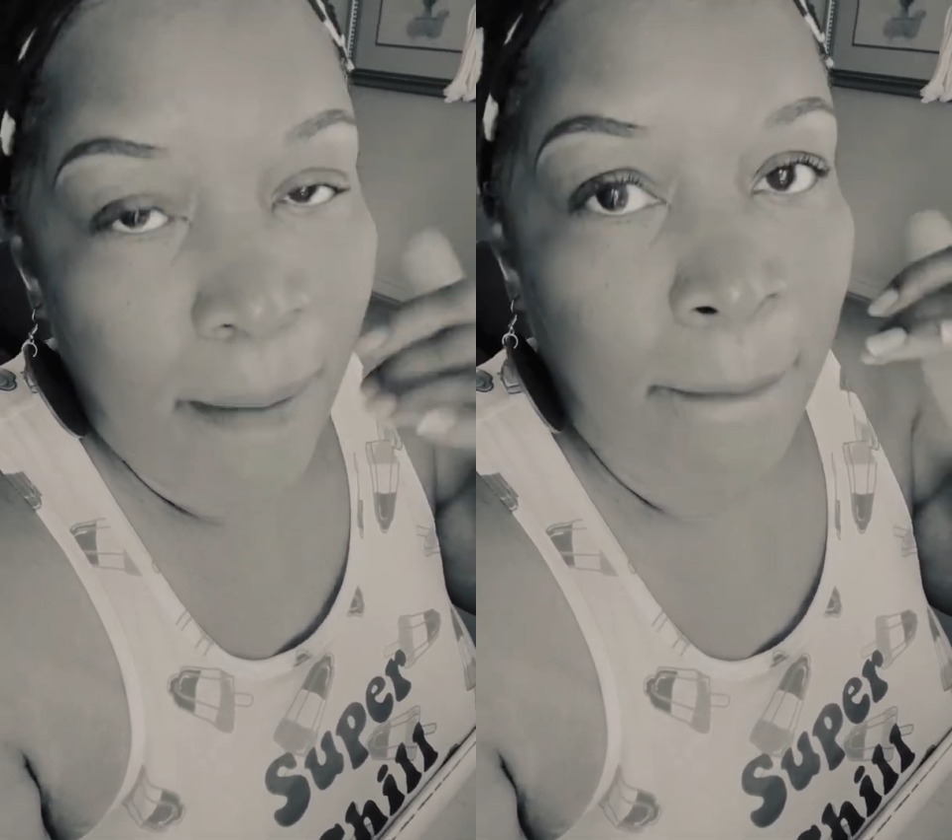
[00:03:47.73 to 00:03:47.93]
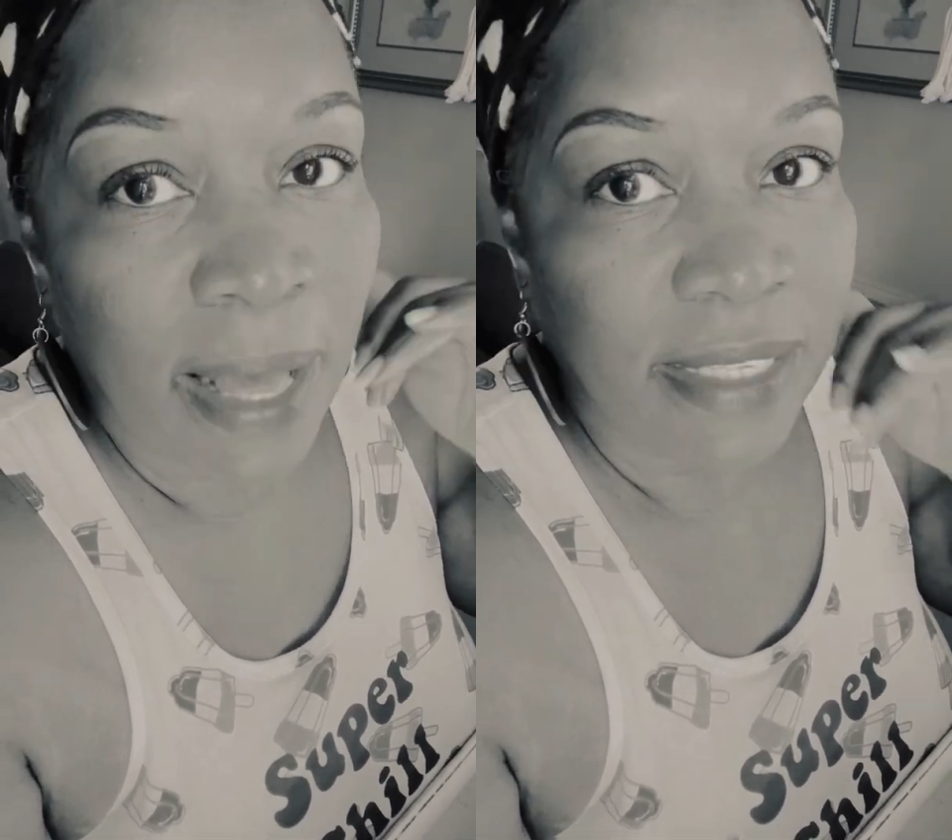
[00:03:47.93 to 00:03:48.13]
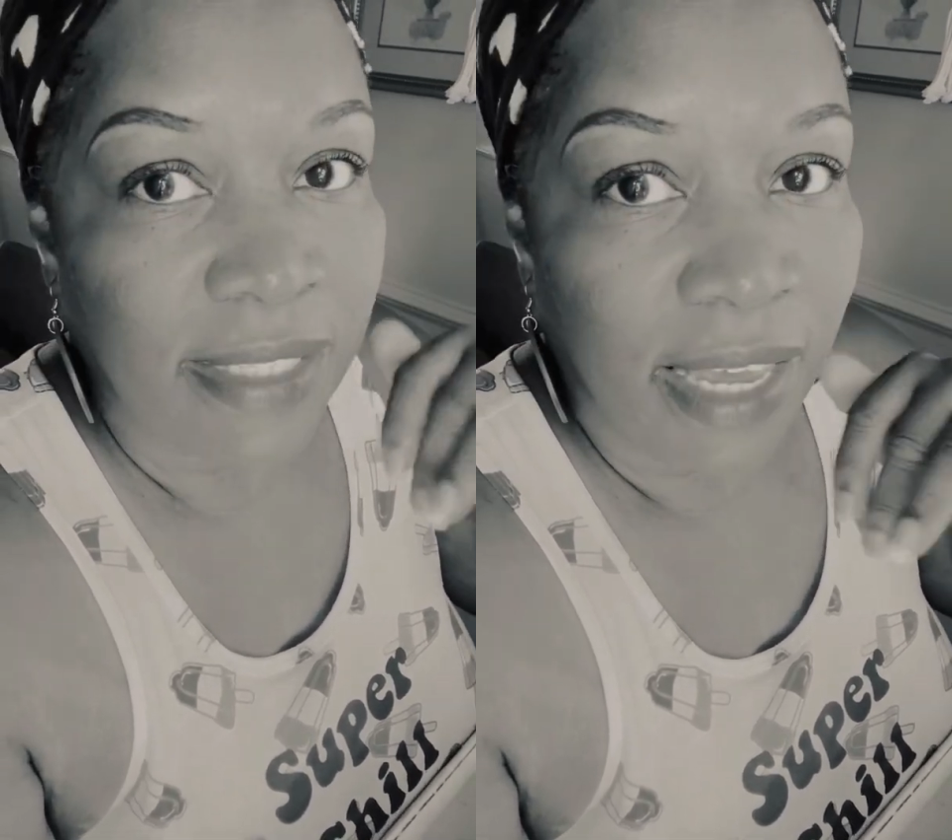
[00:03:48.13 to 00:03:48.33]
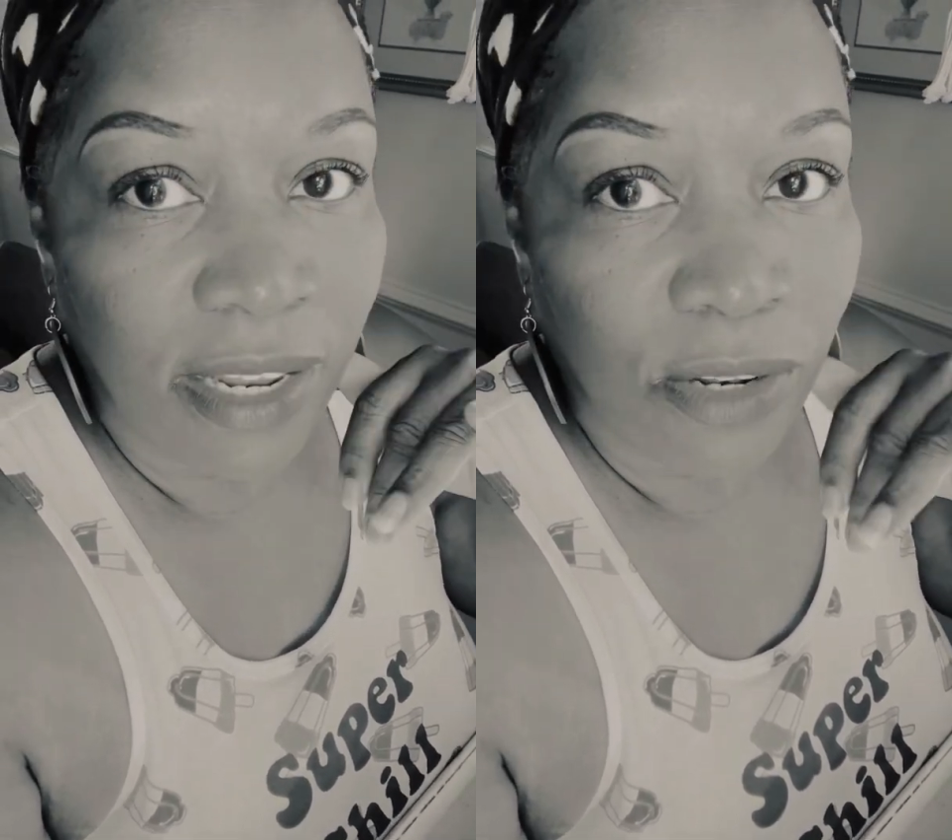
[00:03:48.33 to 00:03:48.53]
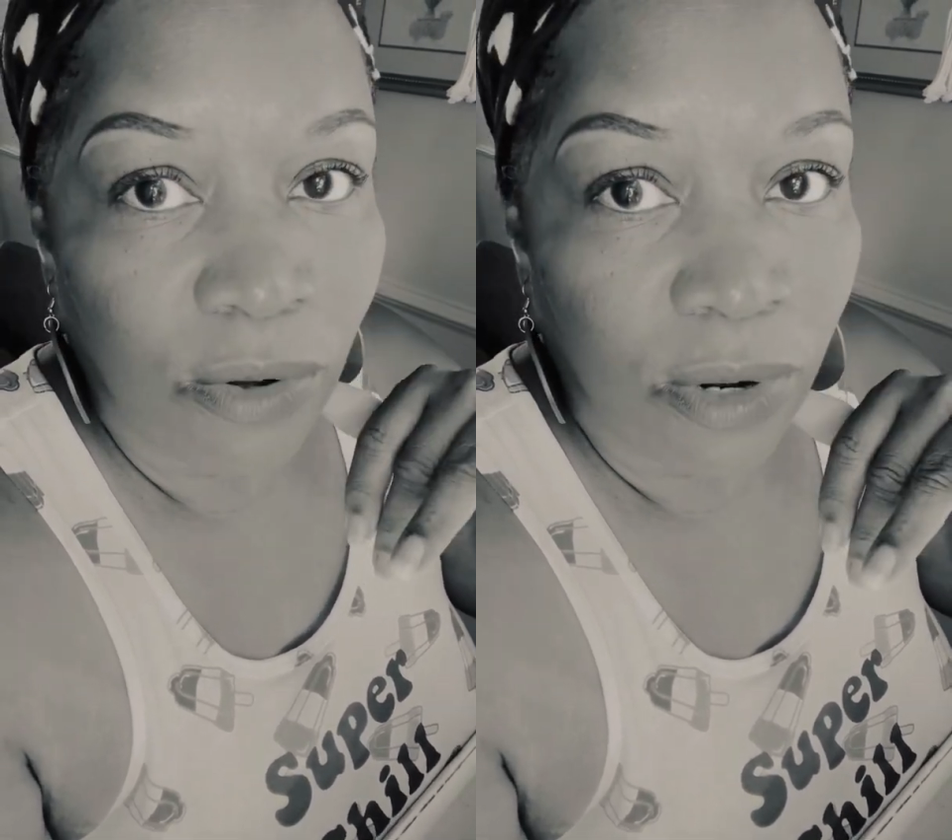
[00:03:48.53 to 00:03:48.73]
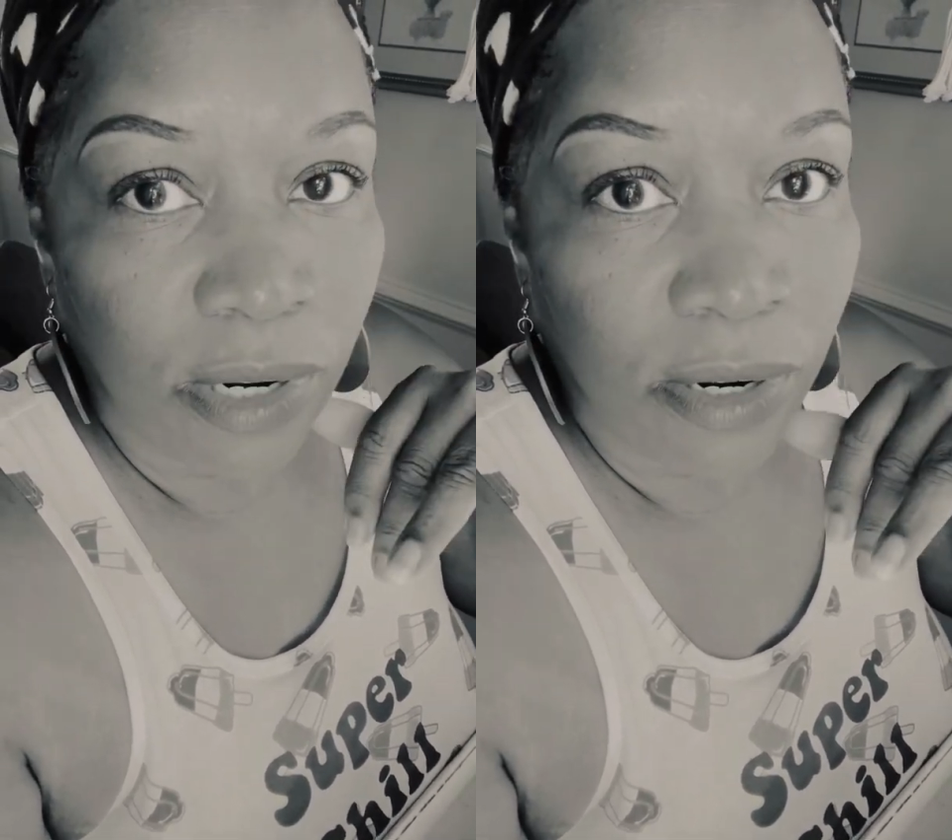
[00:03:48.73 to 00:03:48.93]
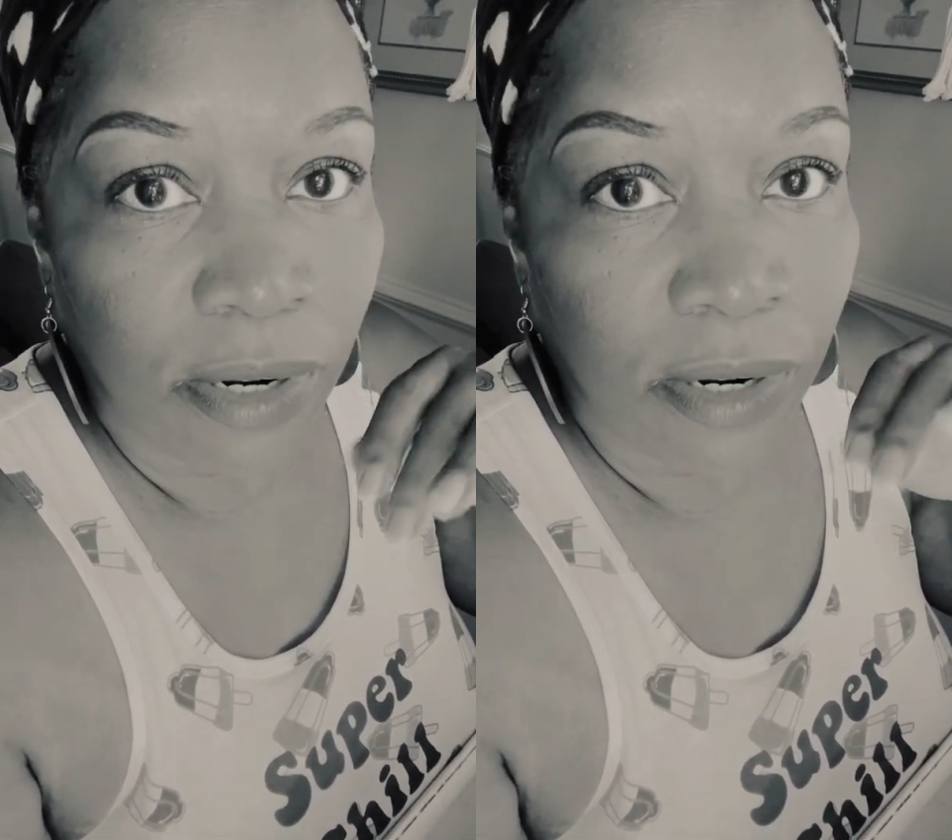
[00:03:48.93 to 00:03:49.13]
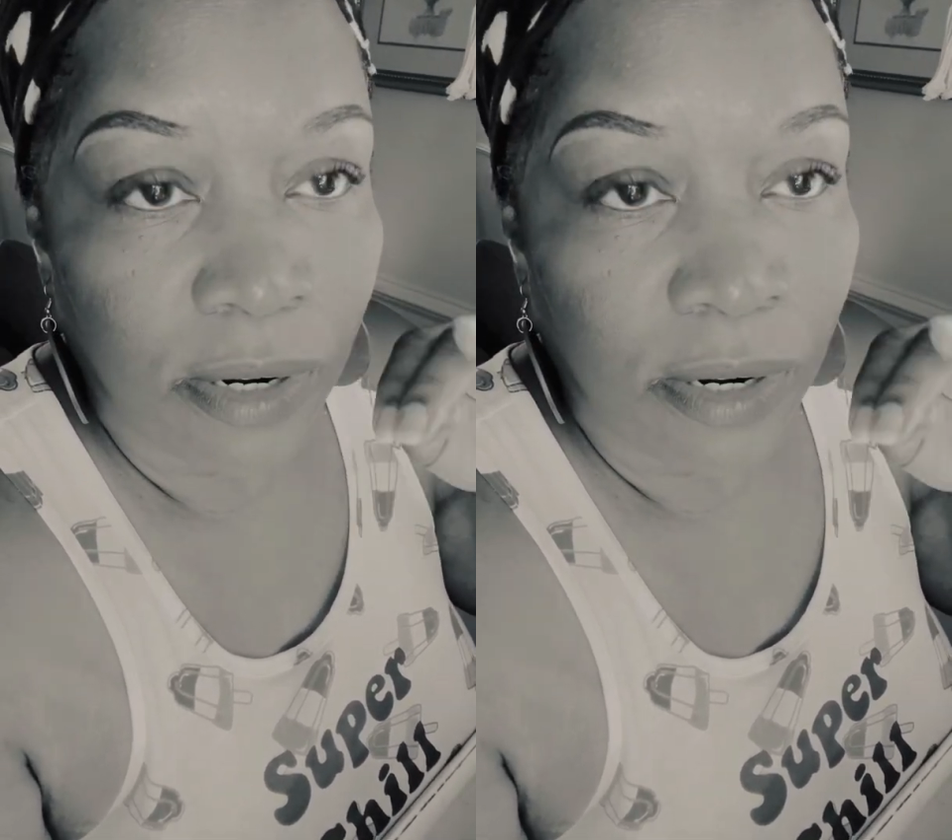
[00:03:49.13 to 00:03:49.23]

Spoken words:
My second daughter,